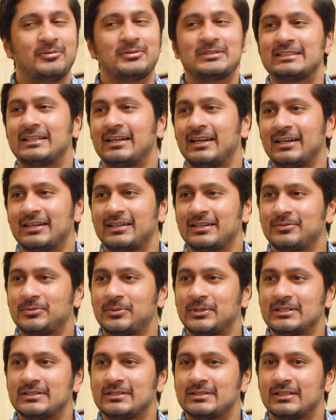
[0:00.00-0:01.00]
It was great. It
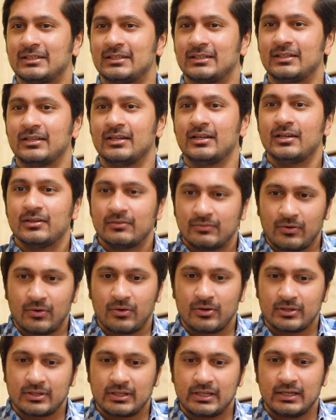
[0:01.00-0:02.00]
was
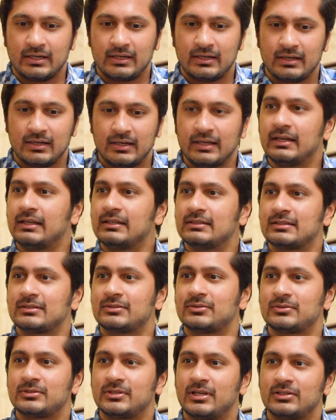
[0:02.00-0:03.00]
for the Indian Ladies
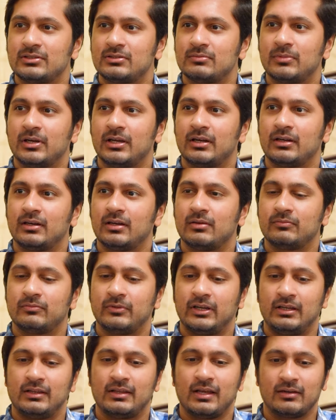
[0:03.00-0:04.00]
Association, Bahrain. I'm
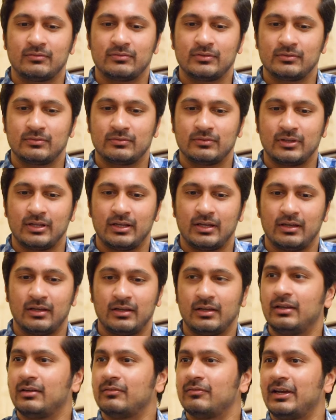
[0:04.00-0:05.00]
very thankful for the
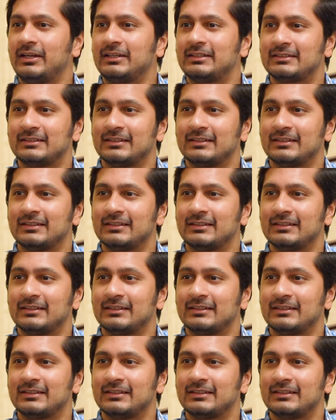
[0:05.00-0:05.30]
invite.